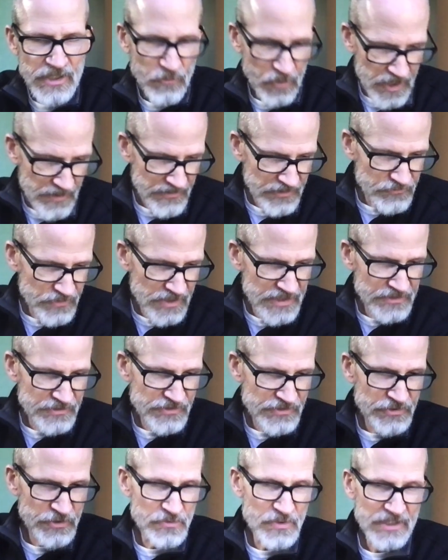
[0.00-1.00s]
Well, let me read
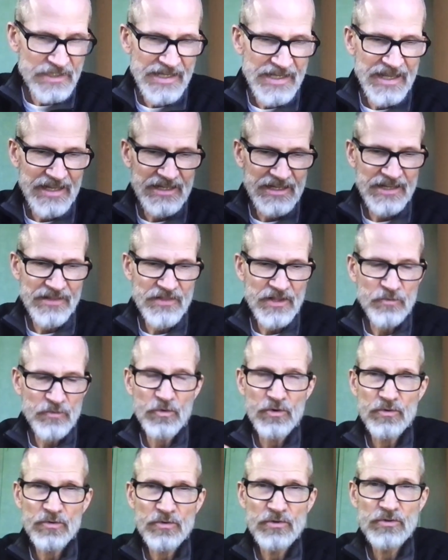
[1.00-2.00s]
2 again, and then
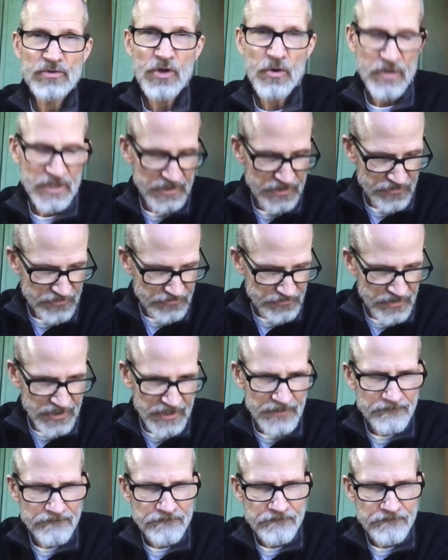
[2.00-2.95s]
we'll go into 3.